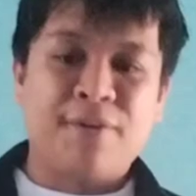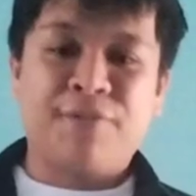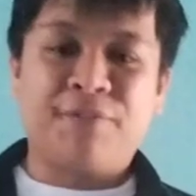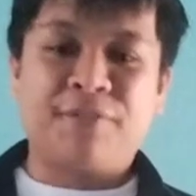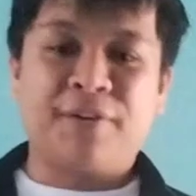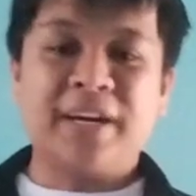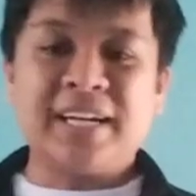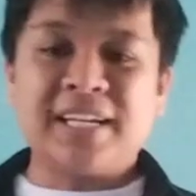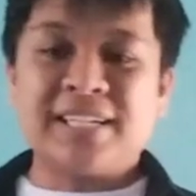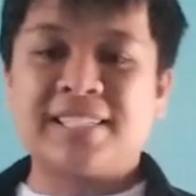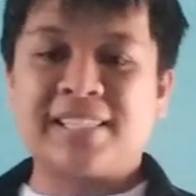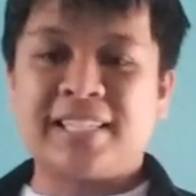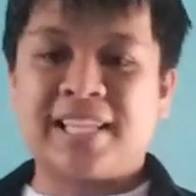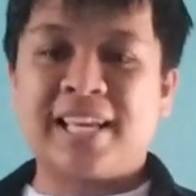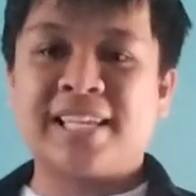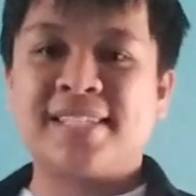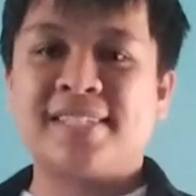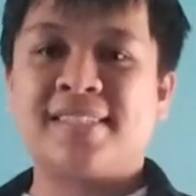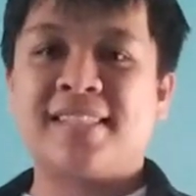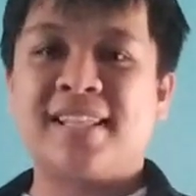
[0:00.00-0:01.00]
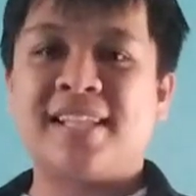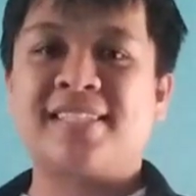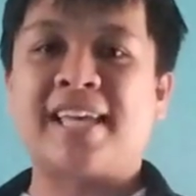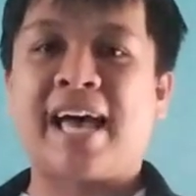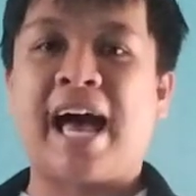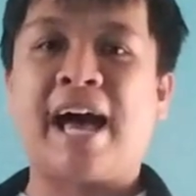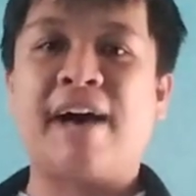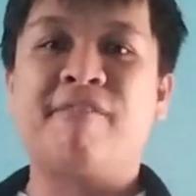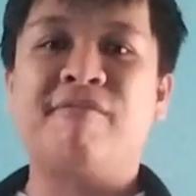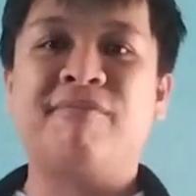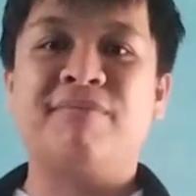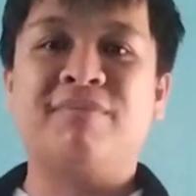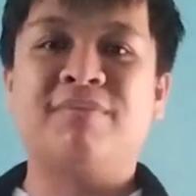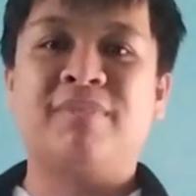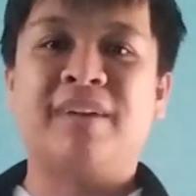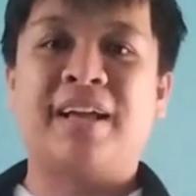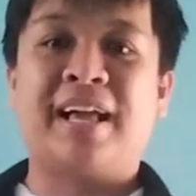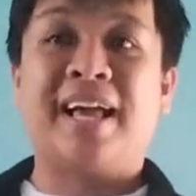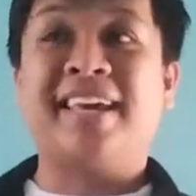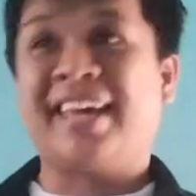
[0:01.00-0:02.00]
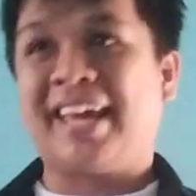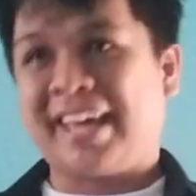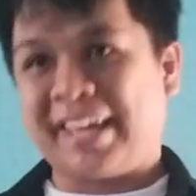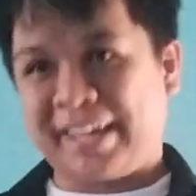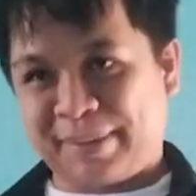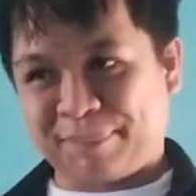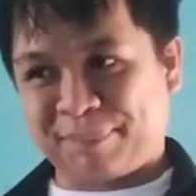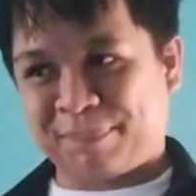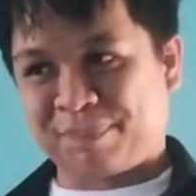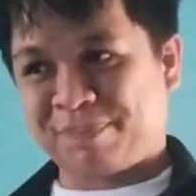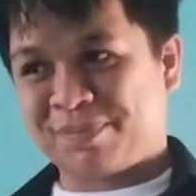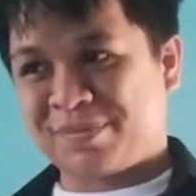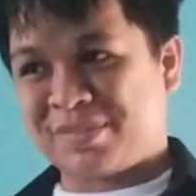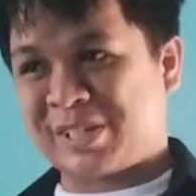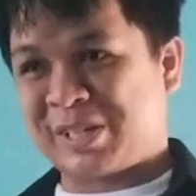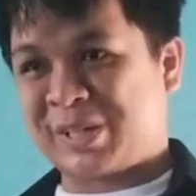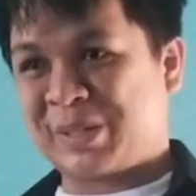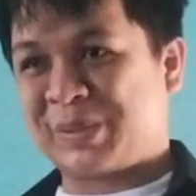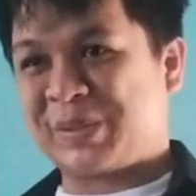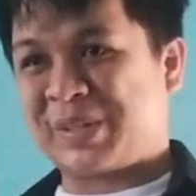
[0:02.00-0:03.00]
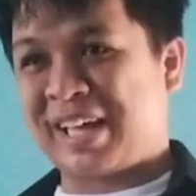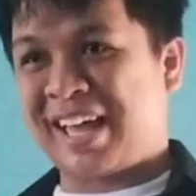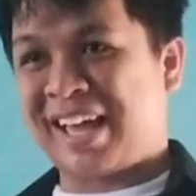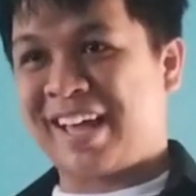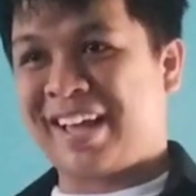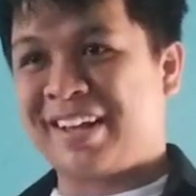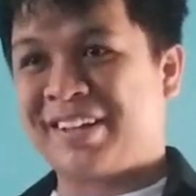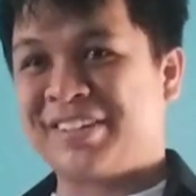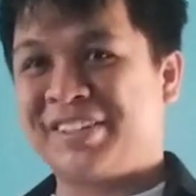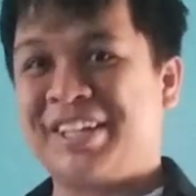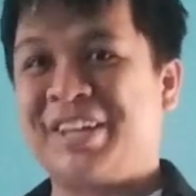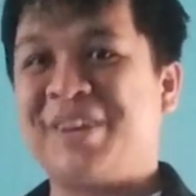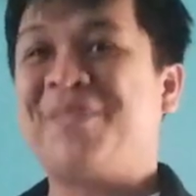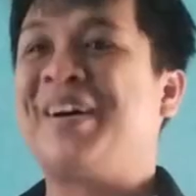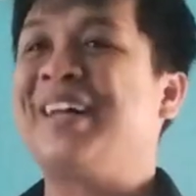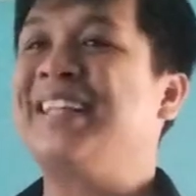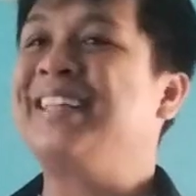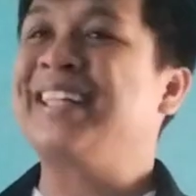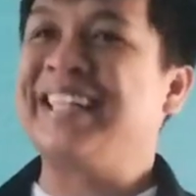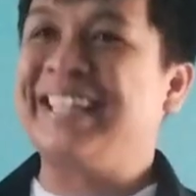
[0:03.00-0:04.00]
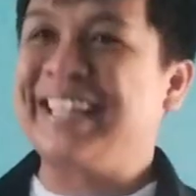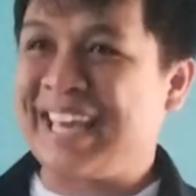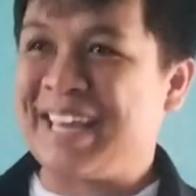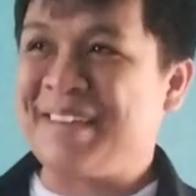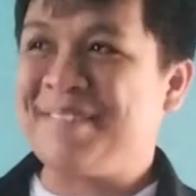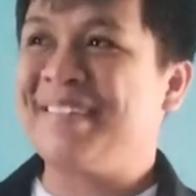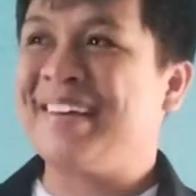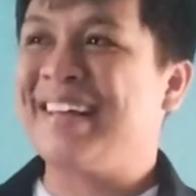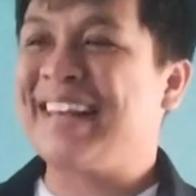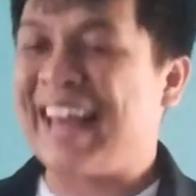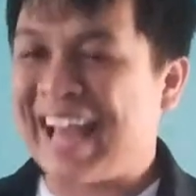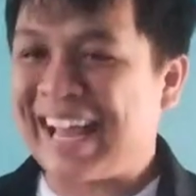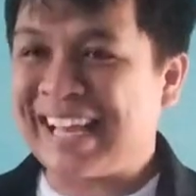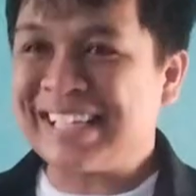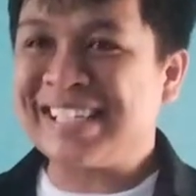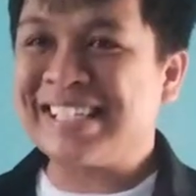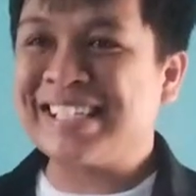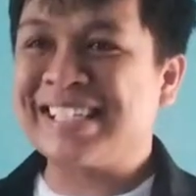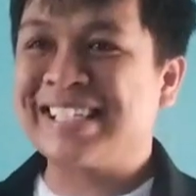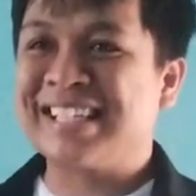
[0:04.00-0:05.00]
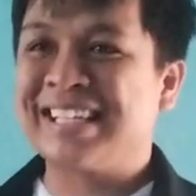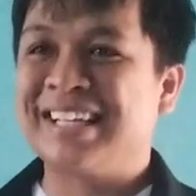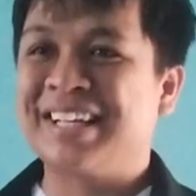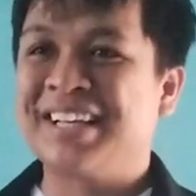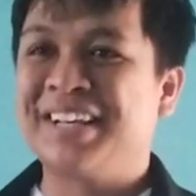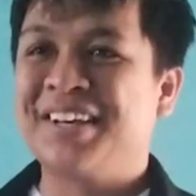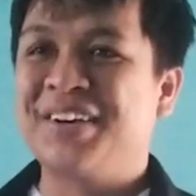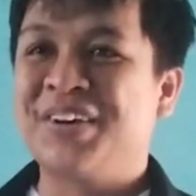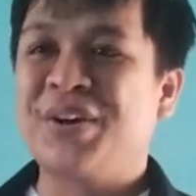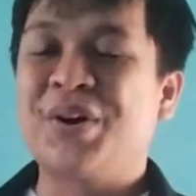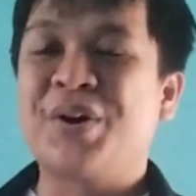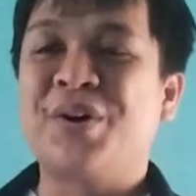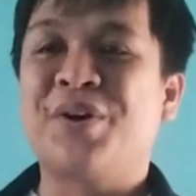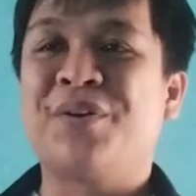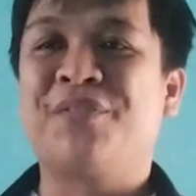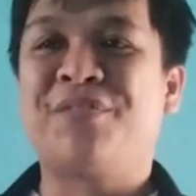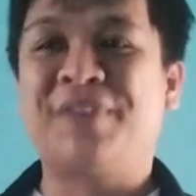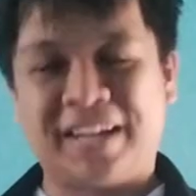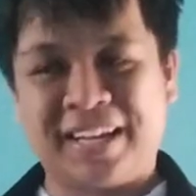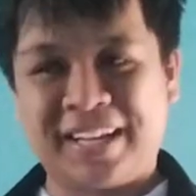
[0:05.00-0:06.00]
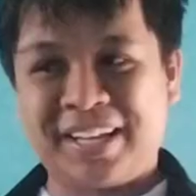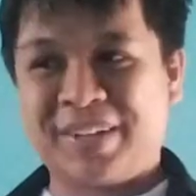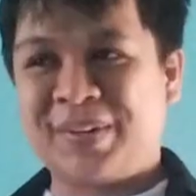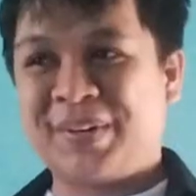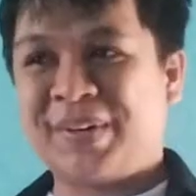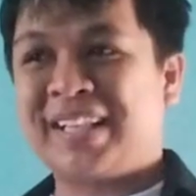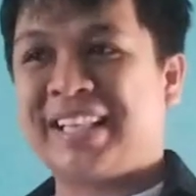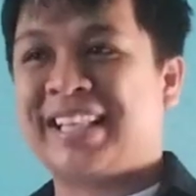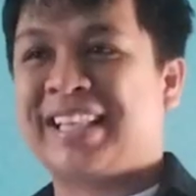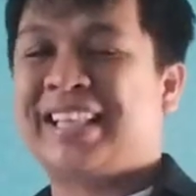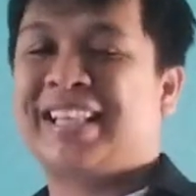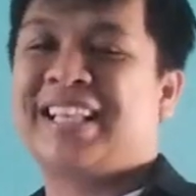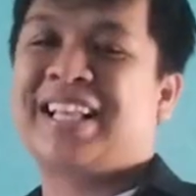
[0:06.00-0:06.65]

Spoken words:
First is, let's have a game. So, do you want a game, class? Very good.